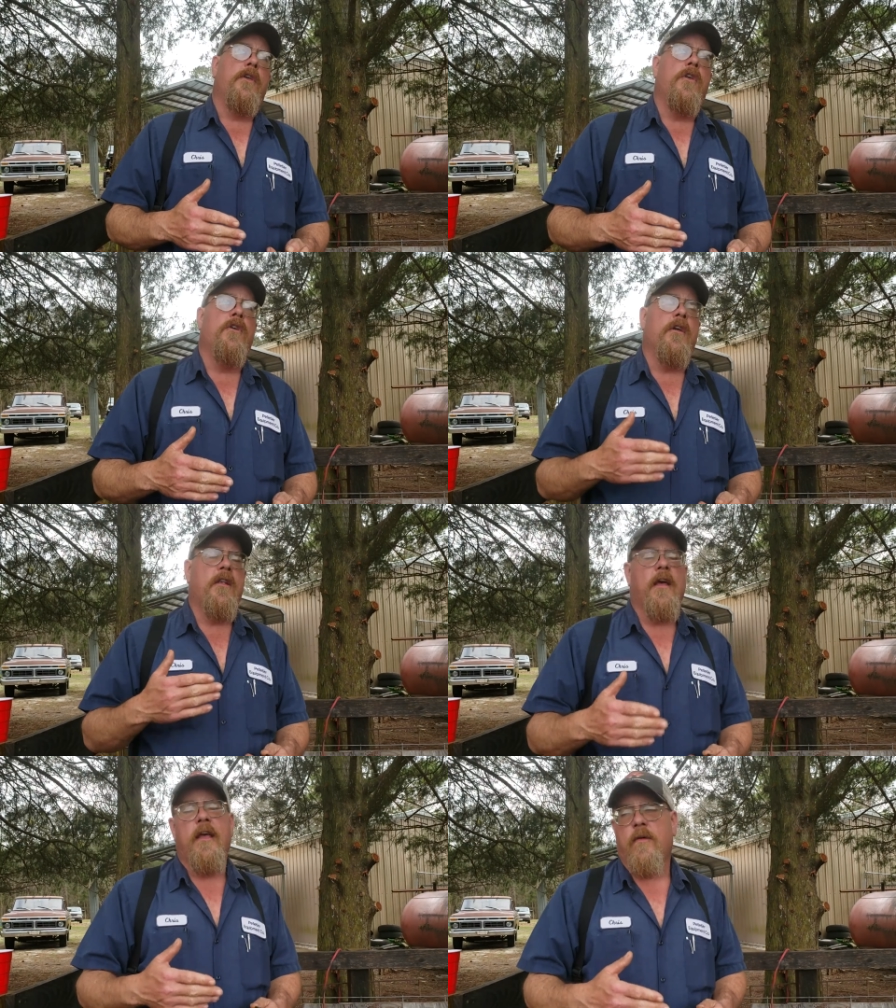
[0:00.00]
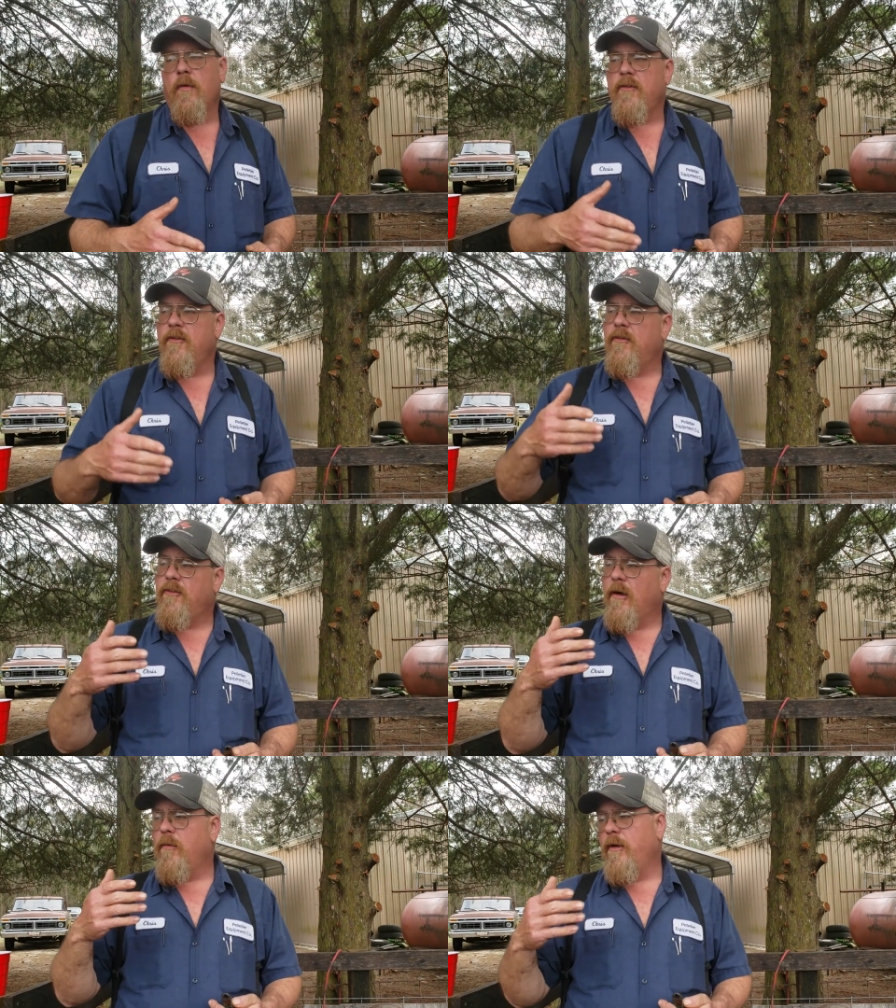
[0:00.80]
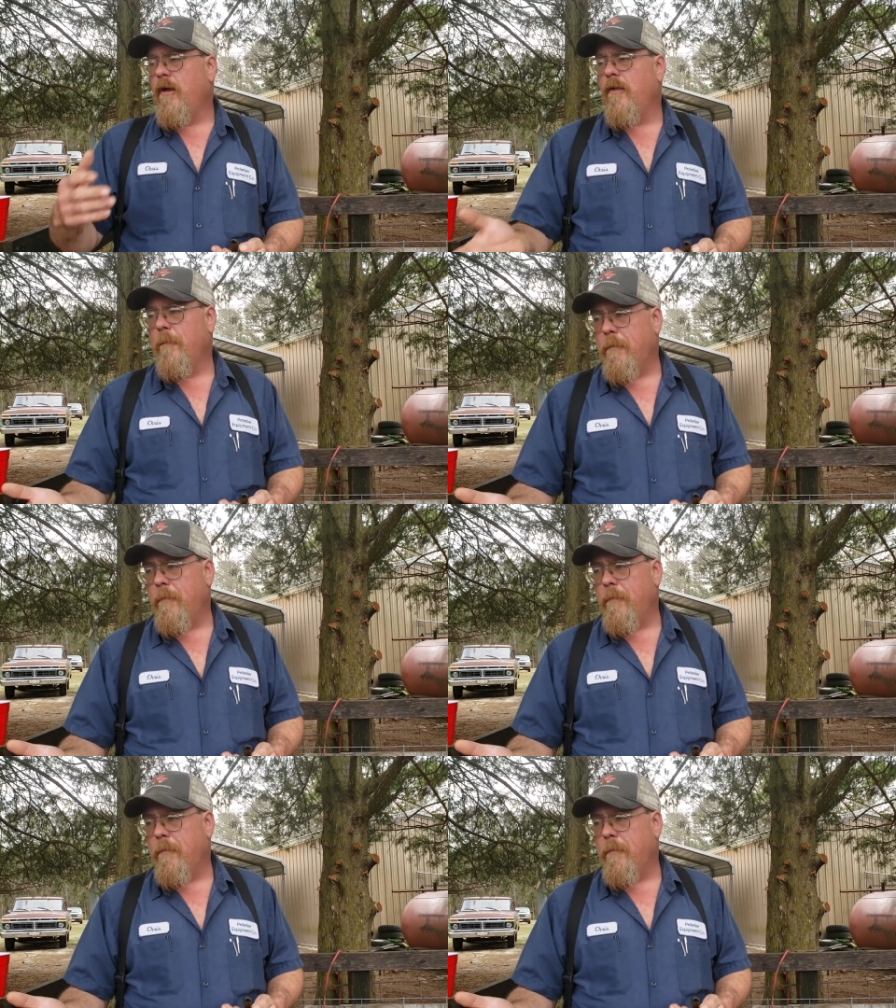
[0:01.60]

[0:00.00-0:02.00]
You can take what you sold to other